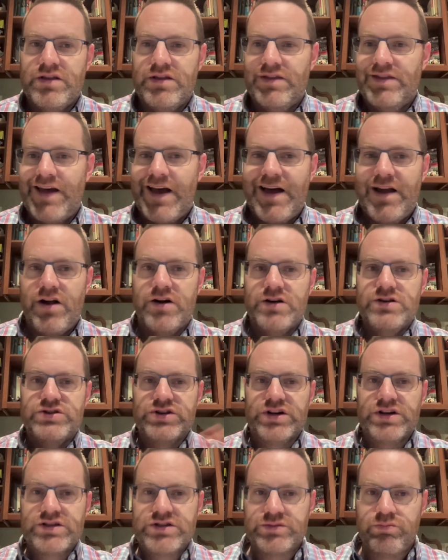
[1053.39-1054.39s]
that are
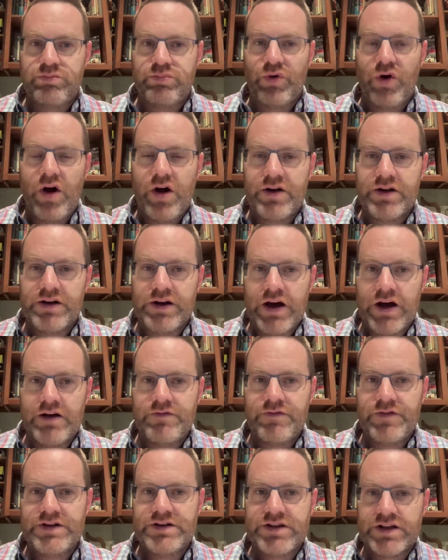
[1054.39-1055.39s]
just broad
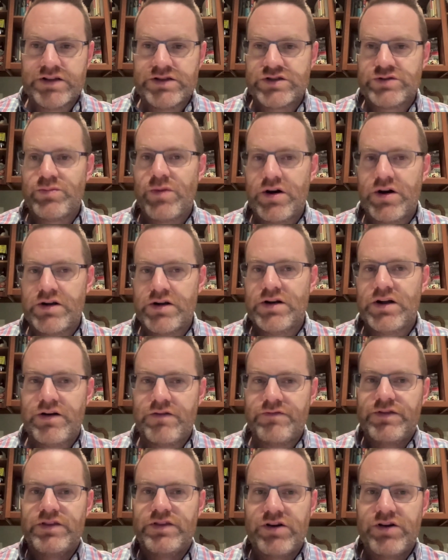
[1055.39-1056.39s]
enough and done smart
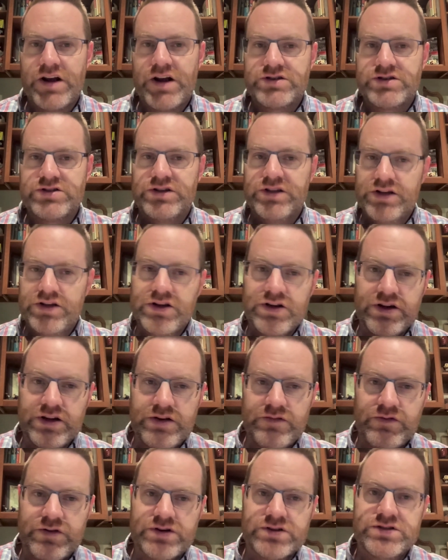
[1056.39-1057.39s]
enough that they're actually
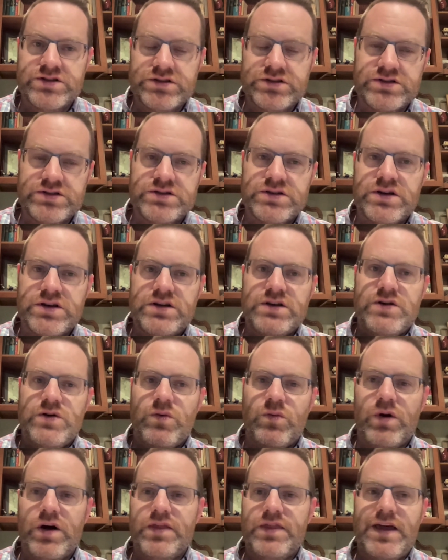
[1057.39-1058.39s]
good, versus
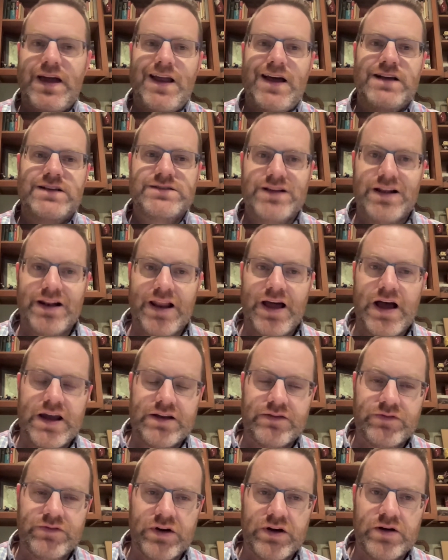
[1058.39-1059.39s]
one that has a lot
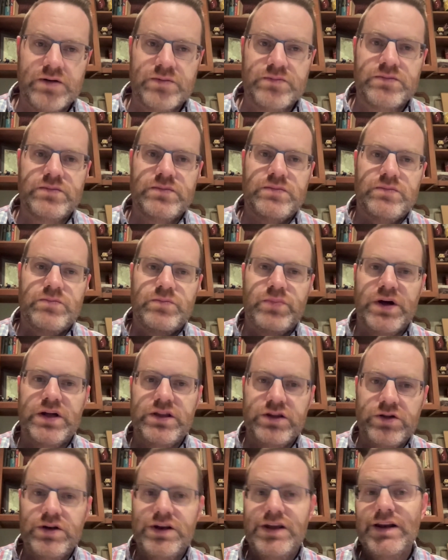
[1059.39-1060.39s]
of them,
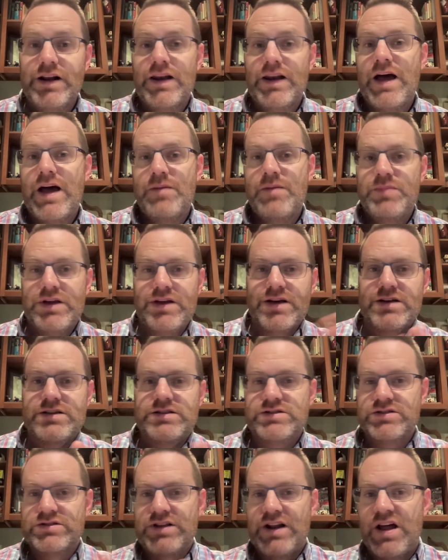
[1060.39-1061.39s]
but you need a lot
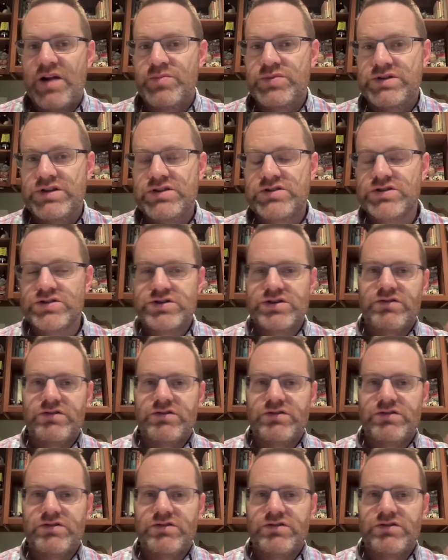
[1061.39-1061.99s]
because there's a lot of procedures.